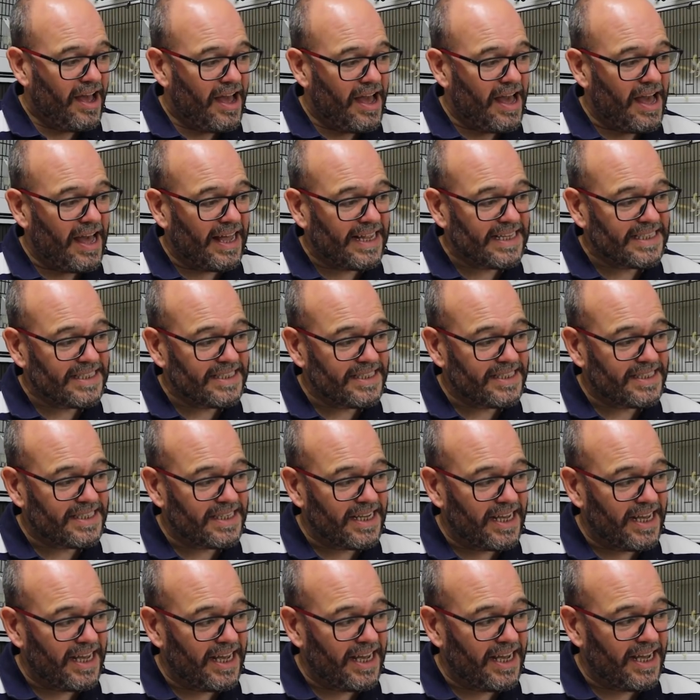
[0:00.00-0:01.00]

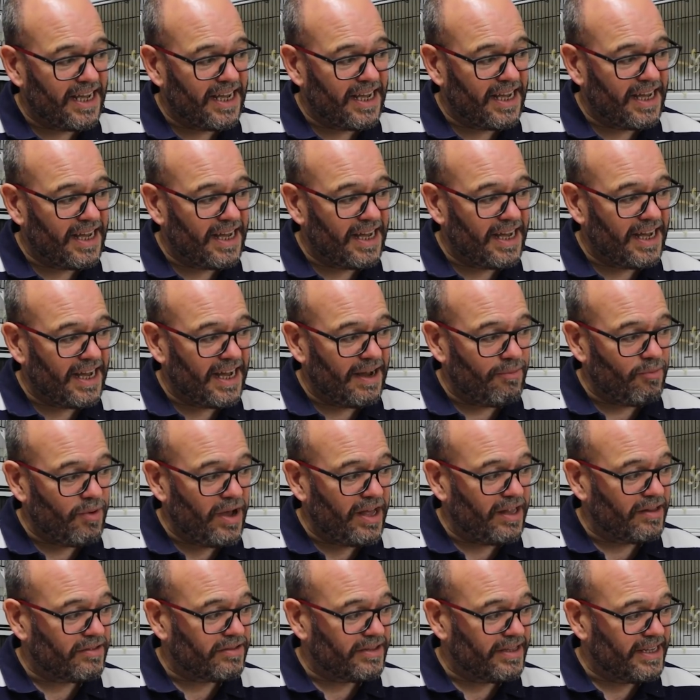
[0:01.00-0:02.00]
And, uh, and
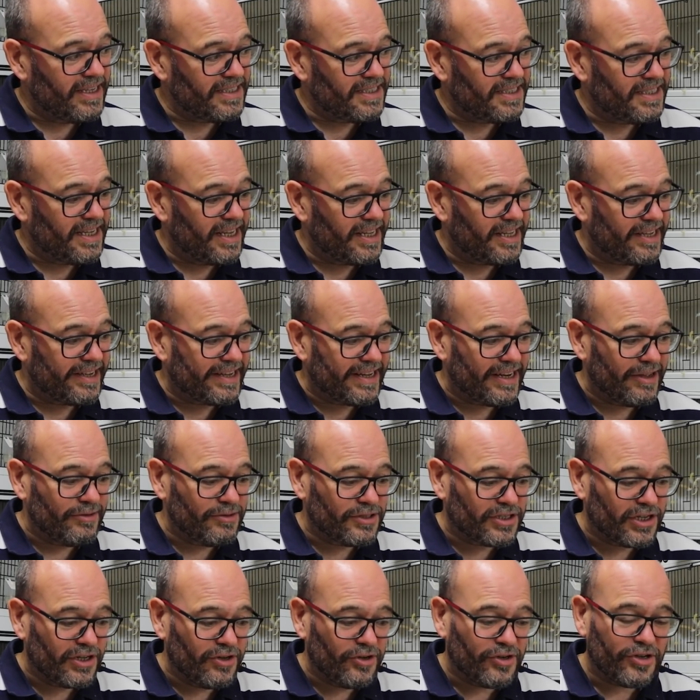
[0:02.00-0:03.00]
well, let's take a
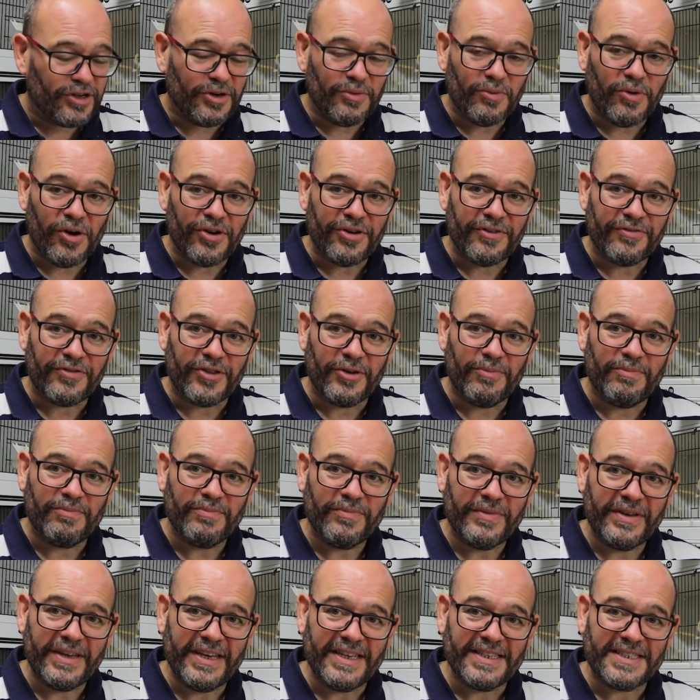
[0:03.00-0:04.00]
closer look at one of them.
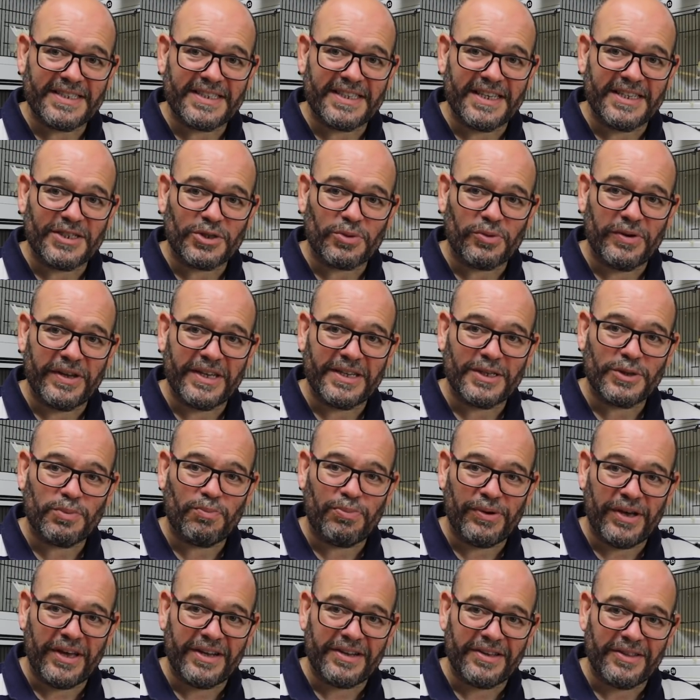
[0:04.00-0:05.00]
It's this
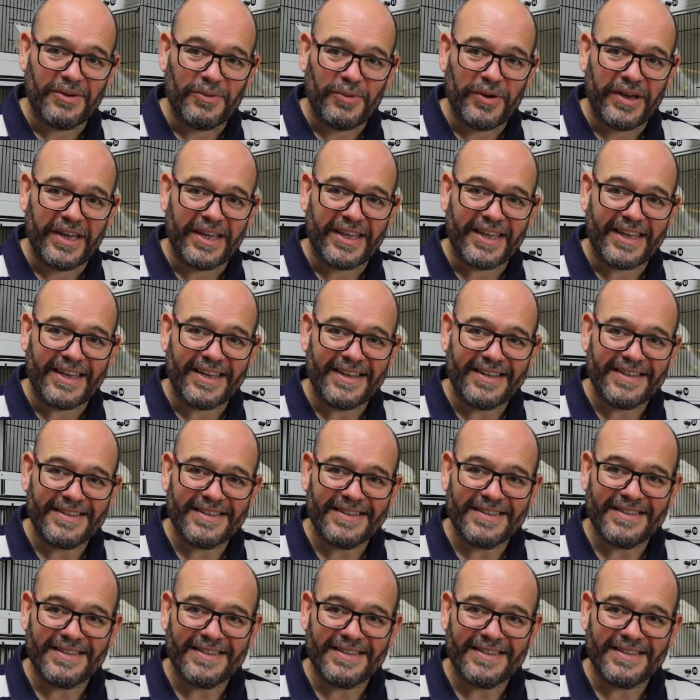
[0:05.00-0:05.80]
week's Bird of the Week.